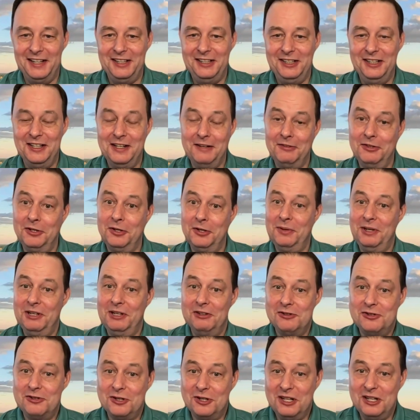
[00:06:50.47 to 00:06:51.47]
you never know where
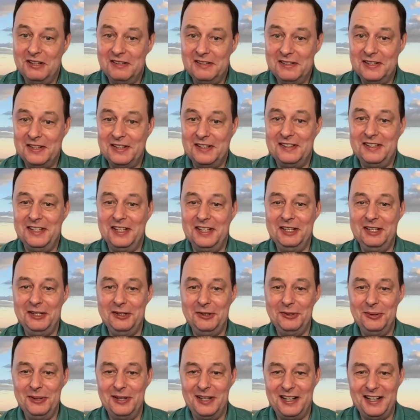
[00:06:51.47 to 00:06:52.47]
your journey is going to take
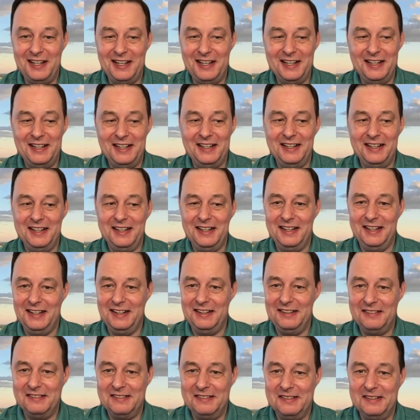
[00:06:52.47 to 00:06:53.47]
you.
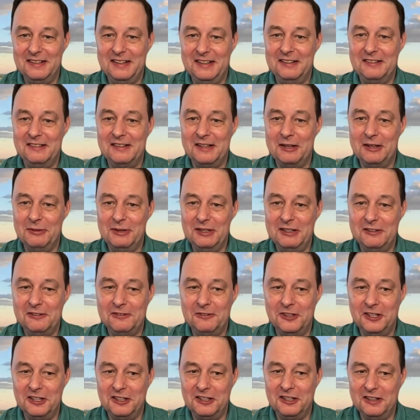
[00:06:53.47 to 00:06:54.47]
it's it's
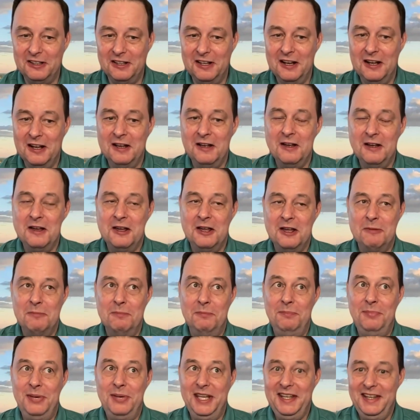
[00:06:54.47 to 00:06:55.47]
always fun
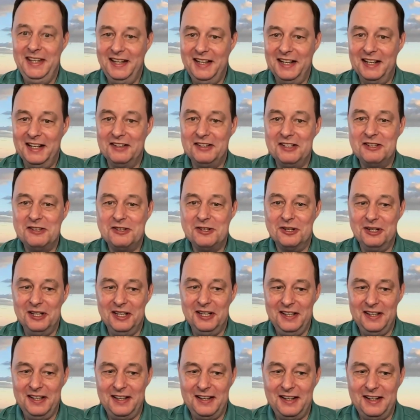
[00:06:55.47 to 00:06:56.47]
being on the
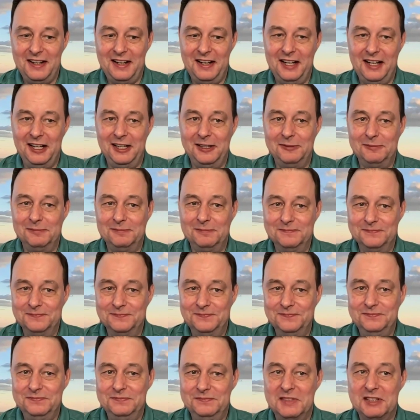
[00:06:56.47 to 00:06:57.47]
journey.
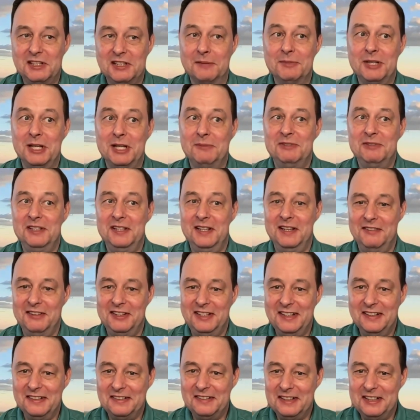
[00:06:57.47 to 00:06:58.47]
Um, sometimes you have
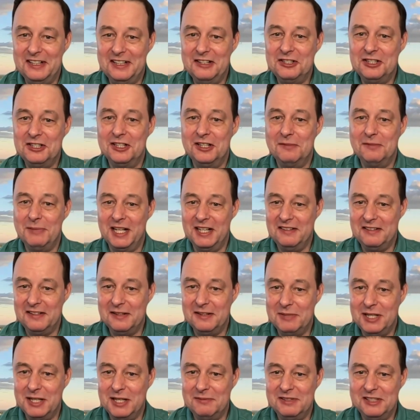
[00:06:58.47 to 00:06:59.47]
a destination in mind,
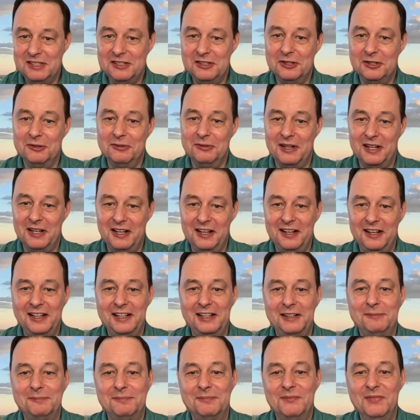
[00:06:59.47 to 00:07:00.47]
sometimes you don't.
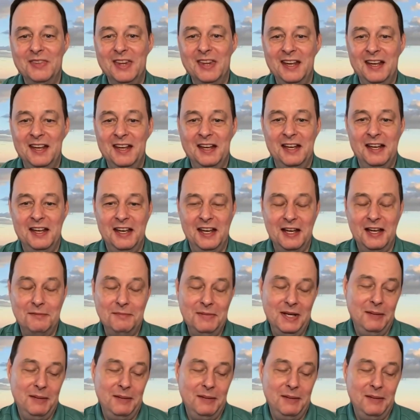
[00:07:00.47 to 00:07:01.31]
Um, and